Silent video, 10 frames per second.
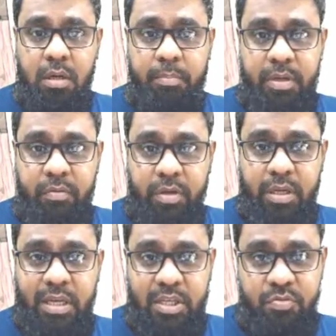
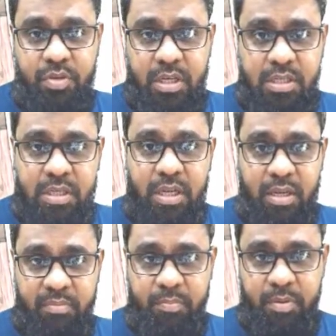between HVAC
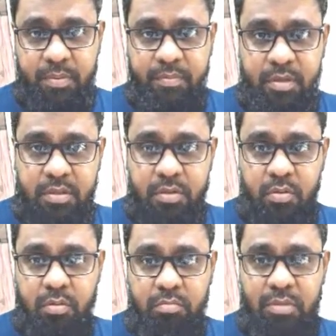and MEP.
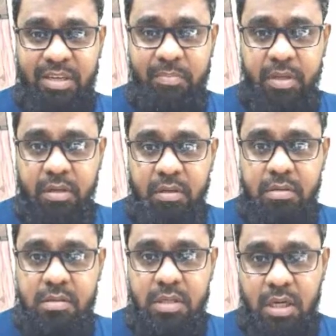So let me
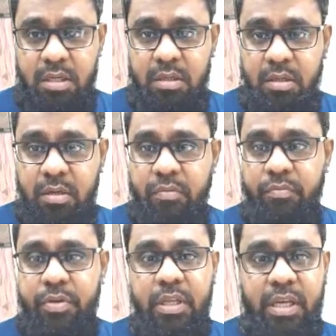start
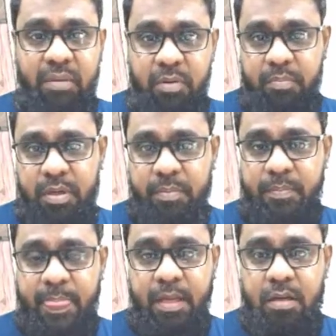with MEP.
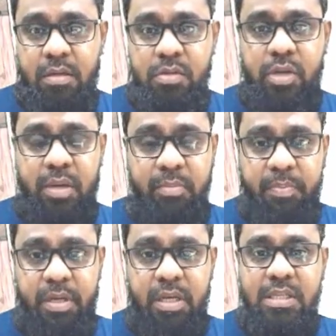So
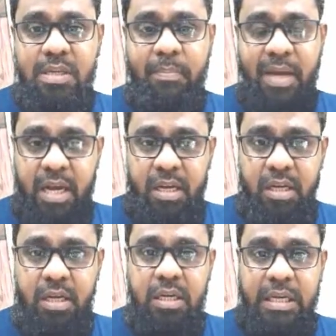MEP is a
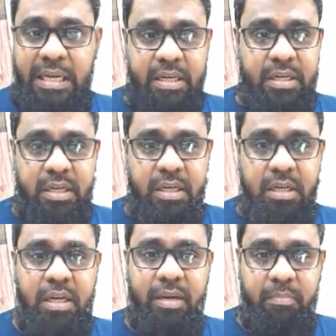mechanical,
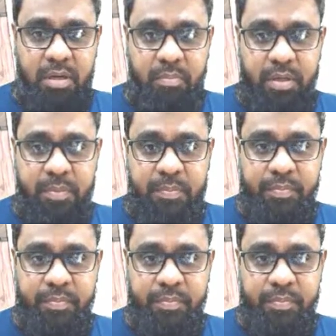electrical and plumbing,